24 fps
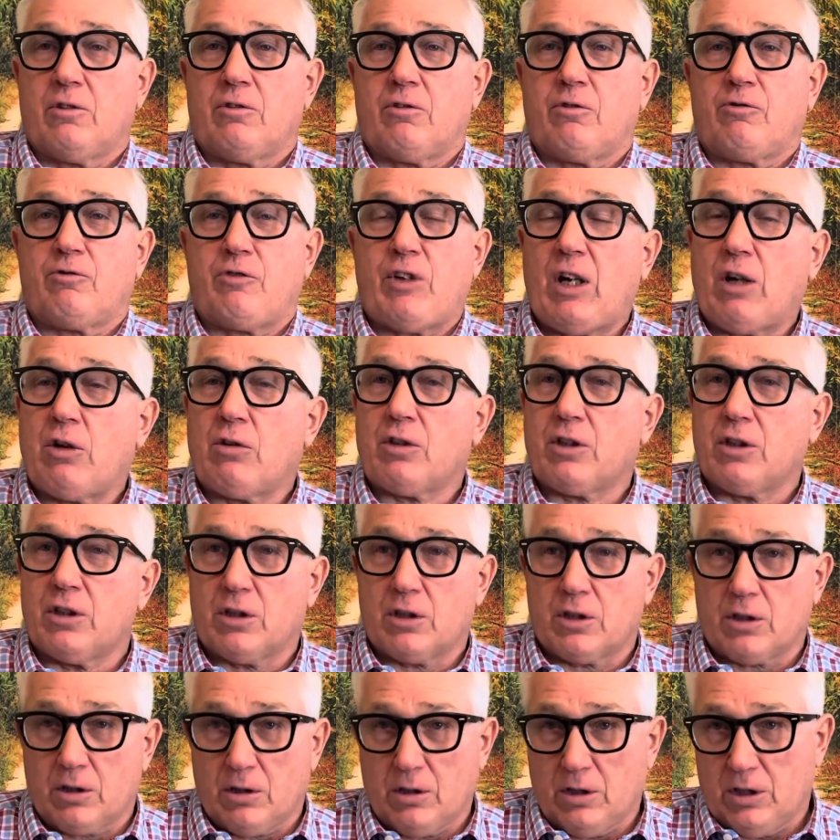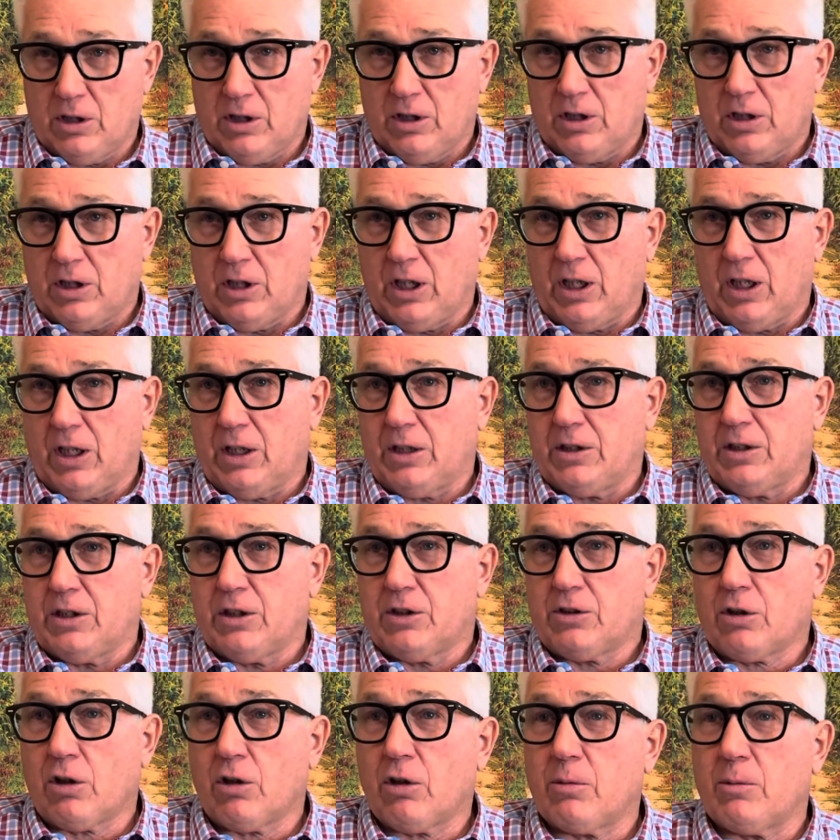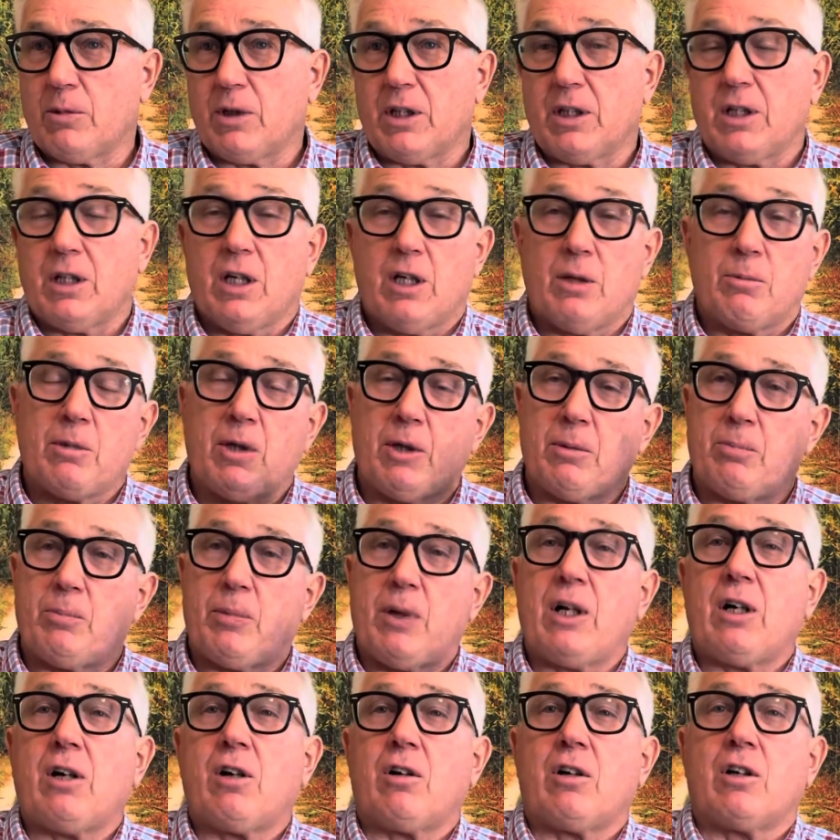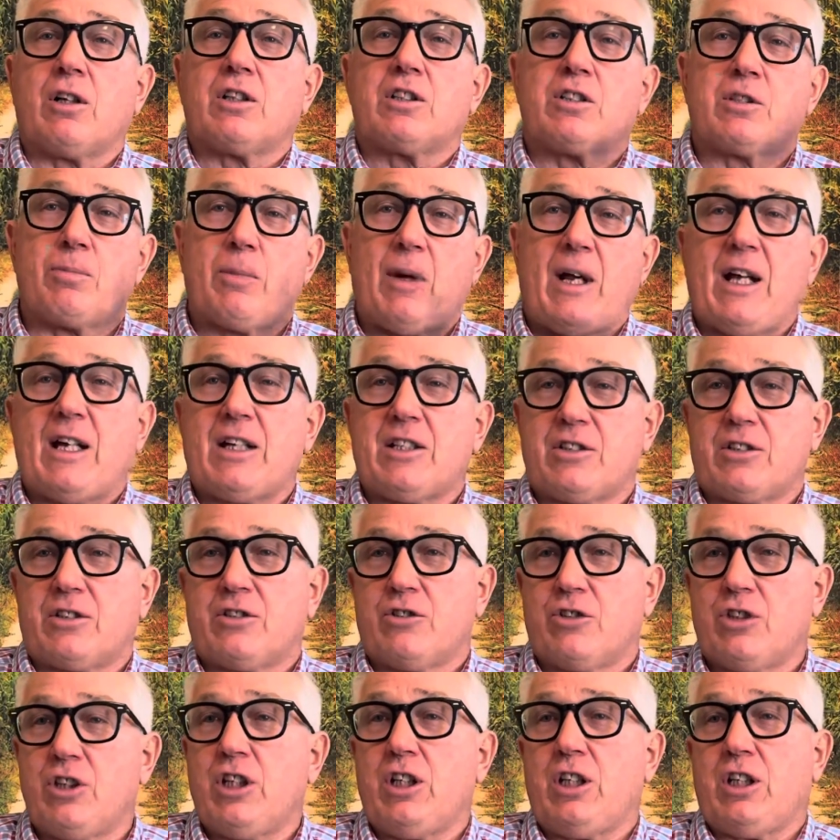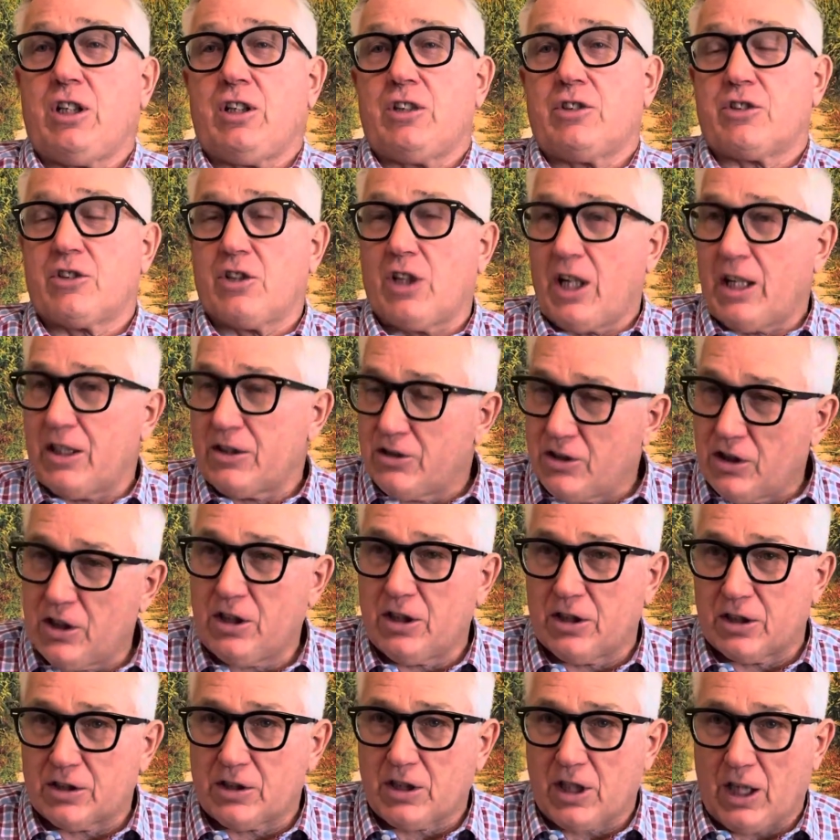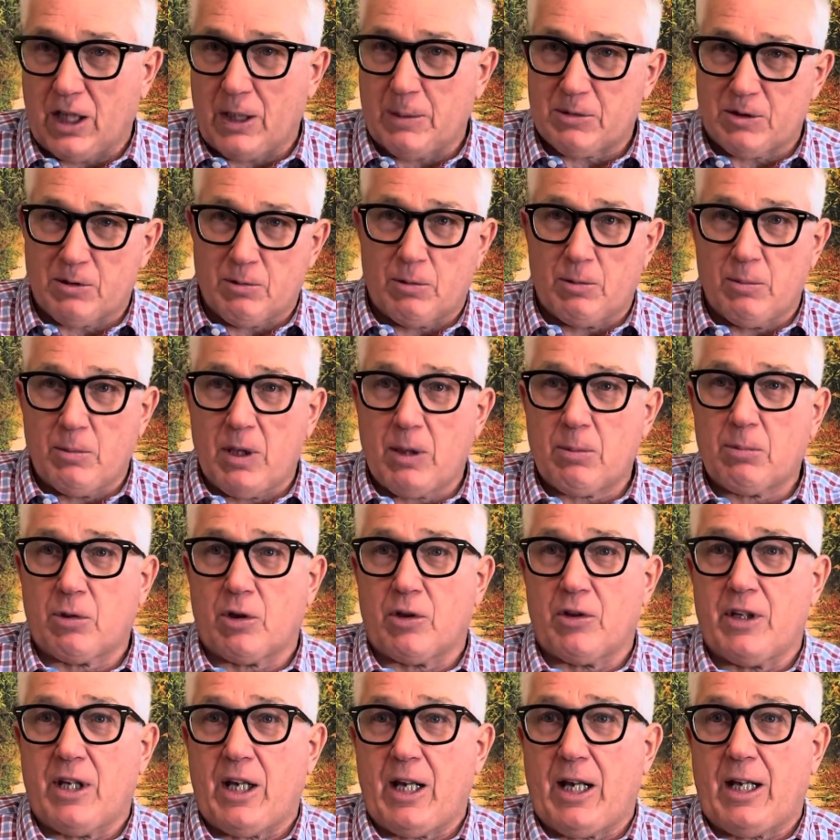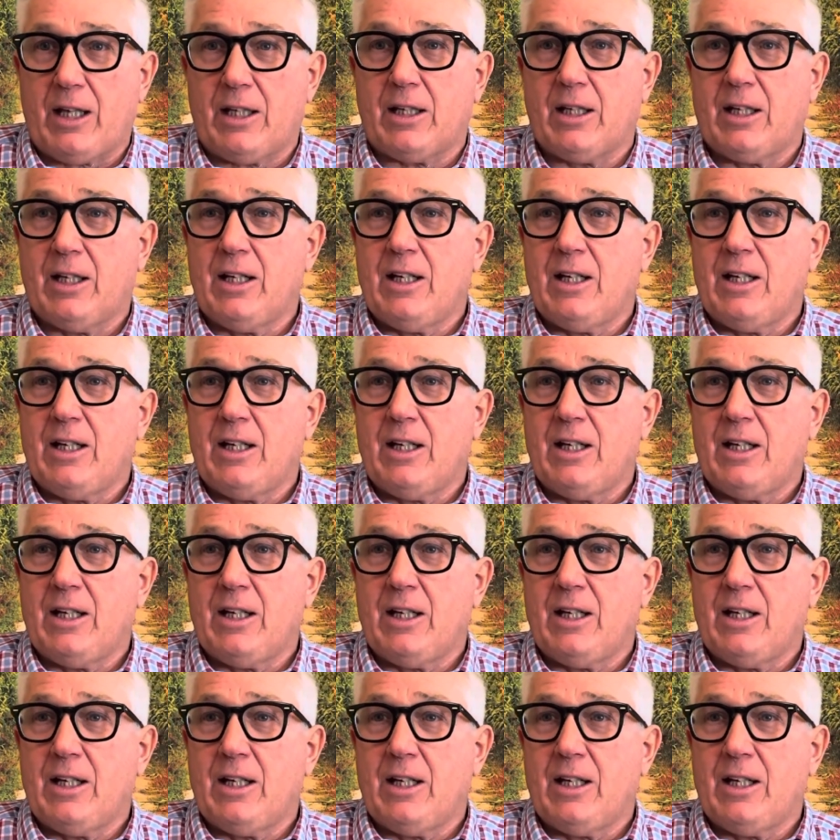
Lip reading: Falconer determinant, but parents pass genes, not genotypes. Remember that.